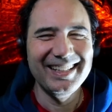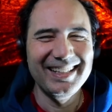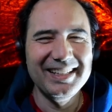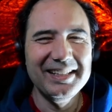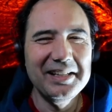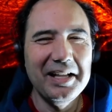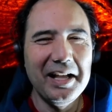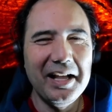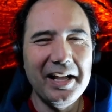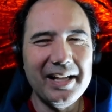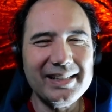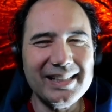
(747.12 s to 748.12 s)

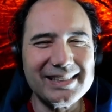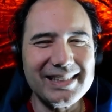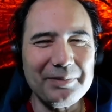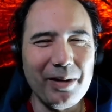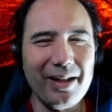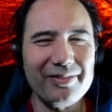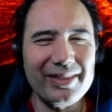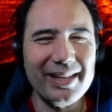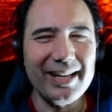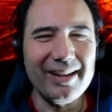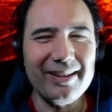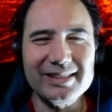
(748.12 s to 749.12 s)
I did slip off
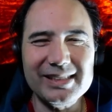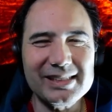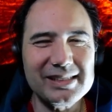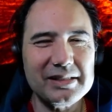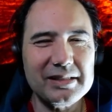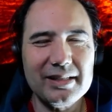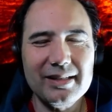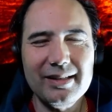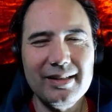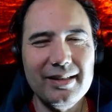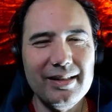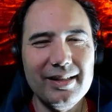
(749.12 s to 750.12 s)
there. Just,
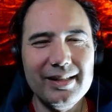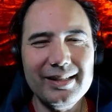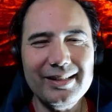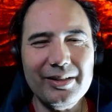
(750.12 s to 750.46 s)
you